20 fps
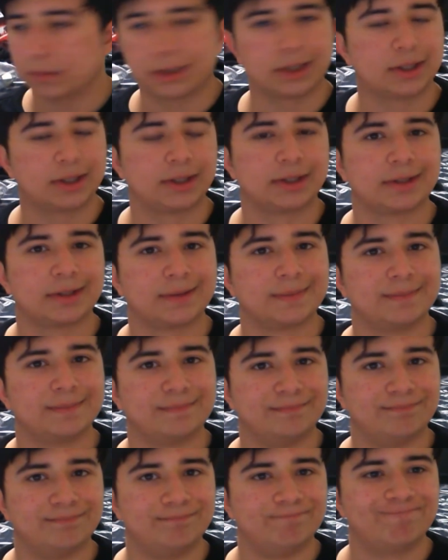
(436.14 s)

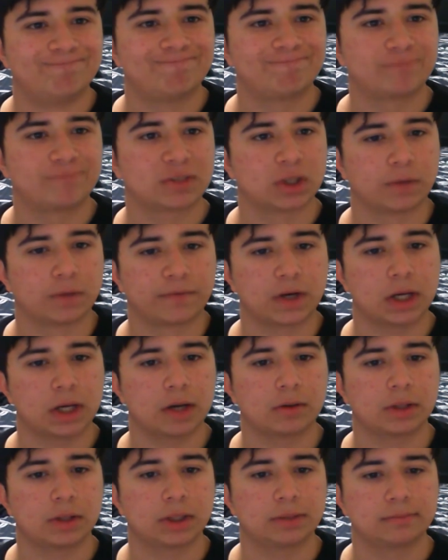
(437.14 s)
So from now
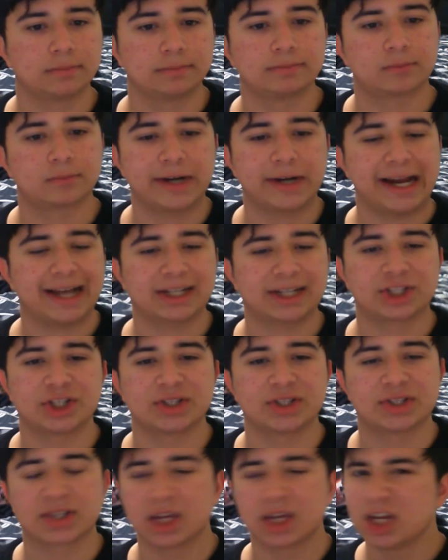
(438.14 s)
on,
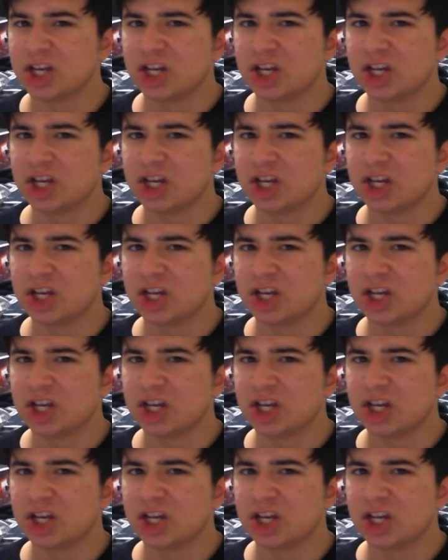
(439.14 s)
reactions,